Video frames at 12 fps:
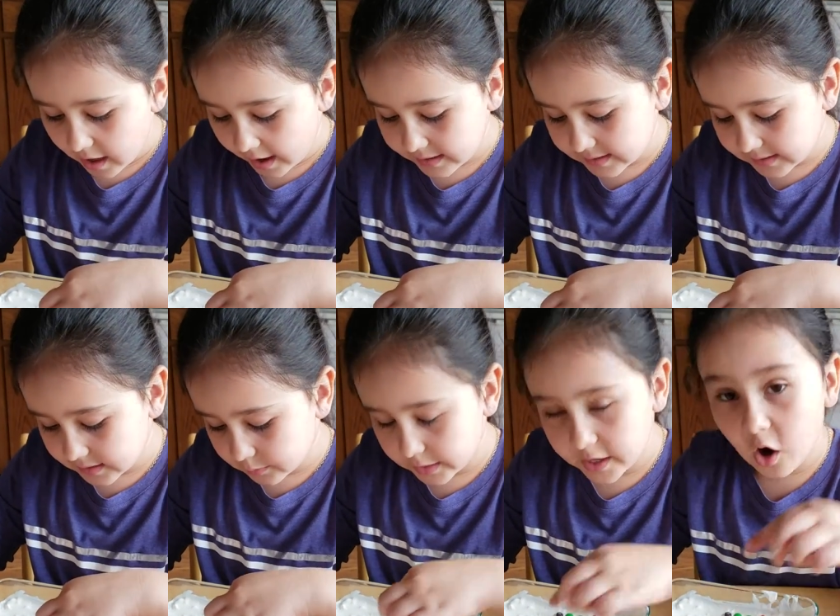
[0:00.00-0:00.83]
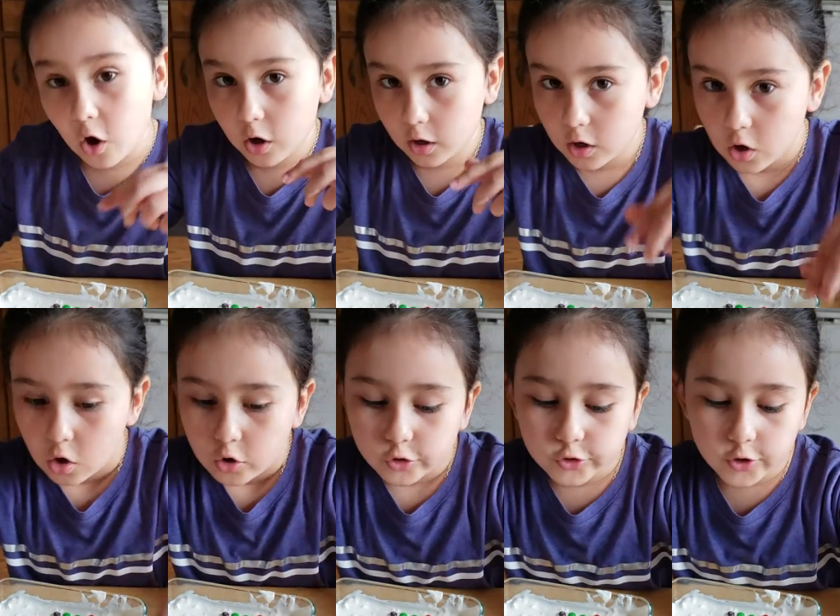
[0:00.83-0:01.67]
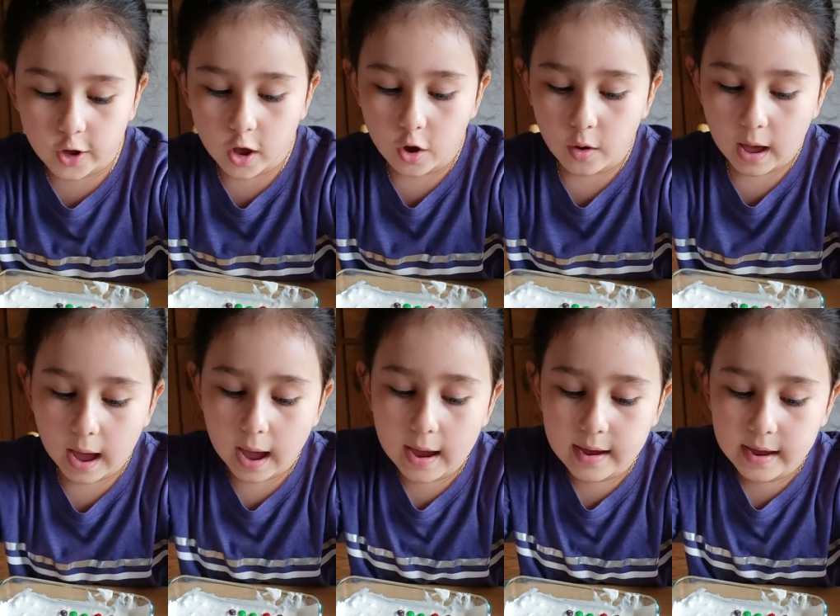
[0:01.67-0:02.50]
Yes, we are. So I